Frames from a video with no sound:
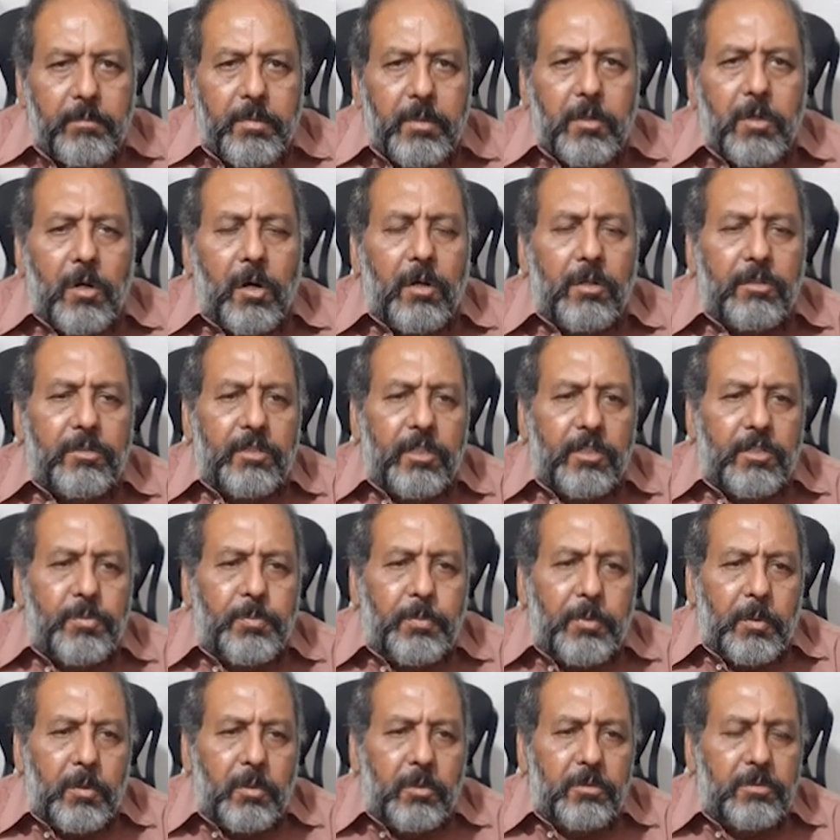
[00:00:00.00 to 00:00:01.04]
because the
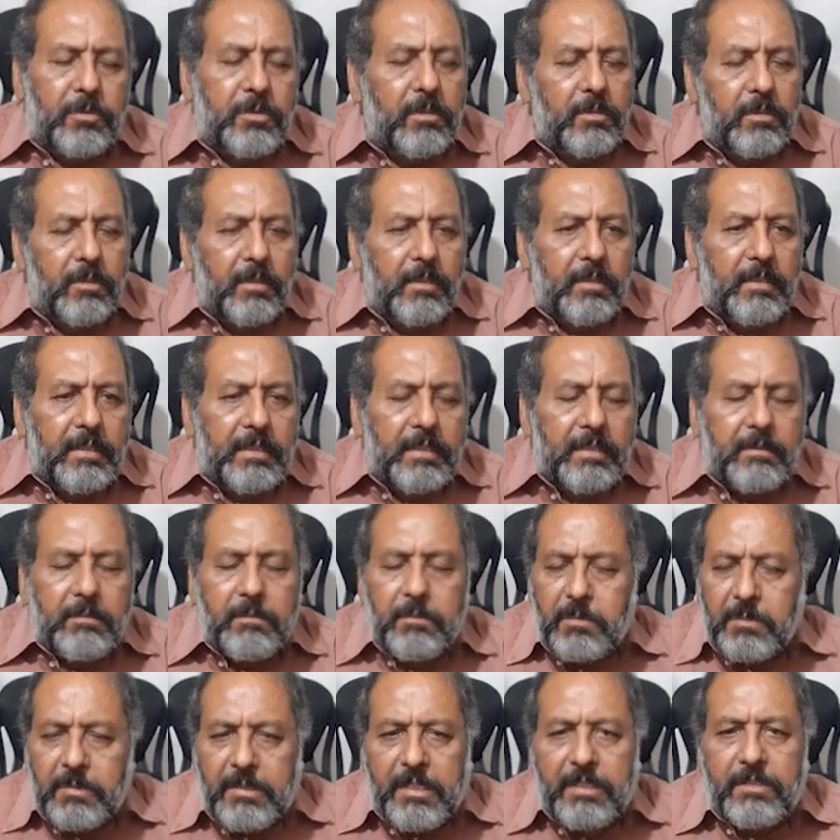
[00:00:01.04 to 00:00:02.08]
spores
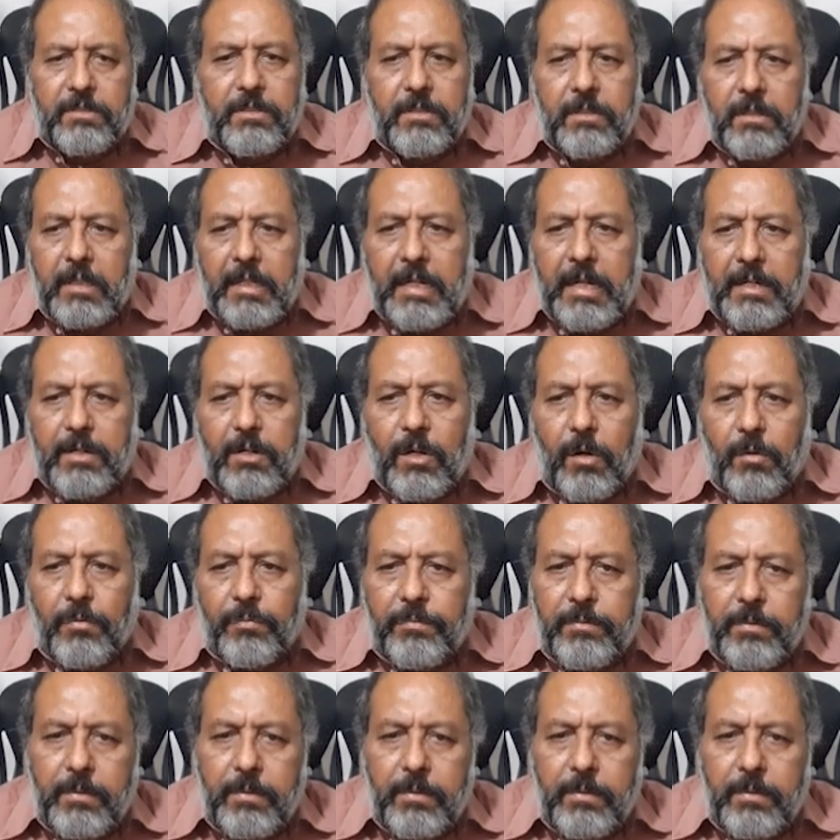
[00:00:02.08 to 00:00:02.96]
just get off.